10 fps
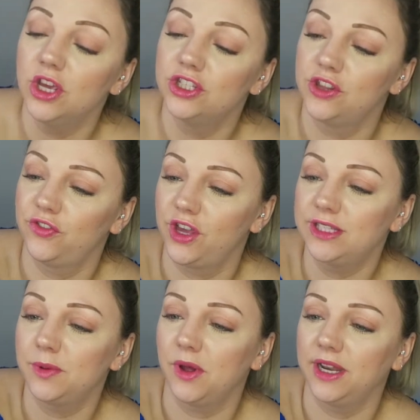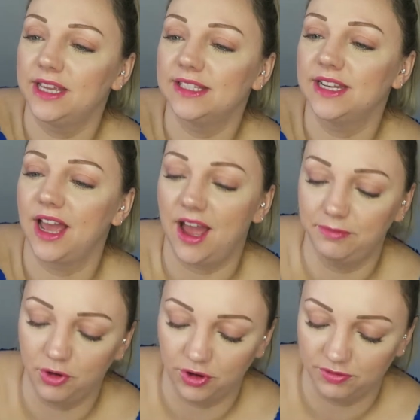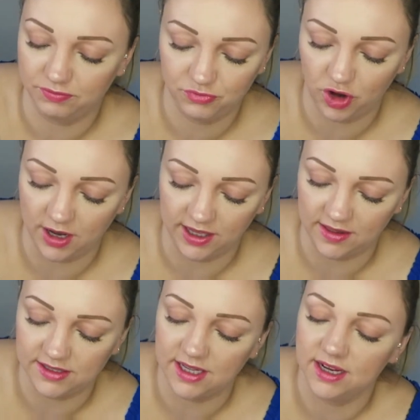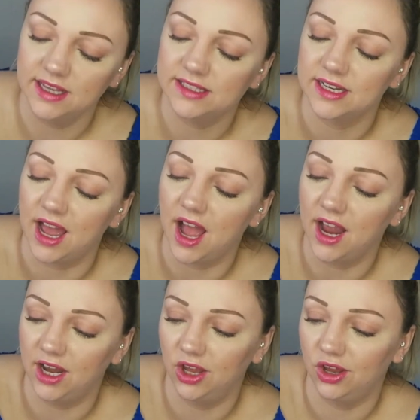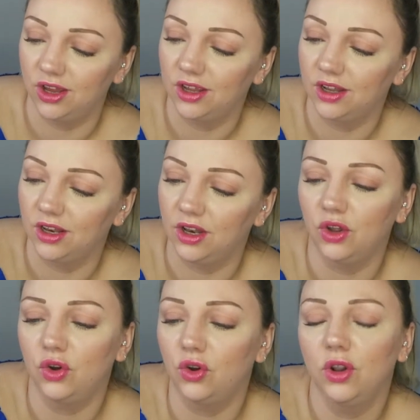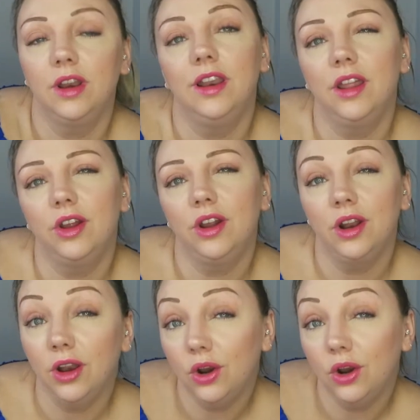So the first one is an, I'm not gonna try and get this in, it's an eyelash not too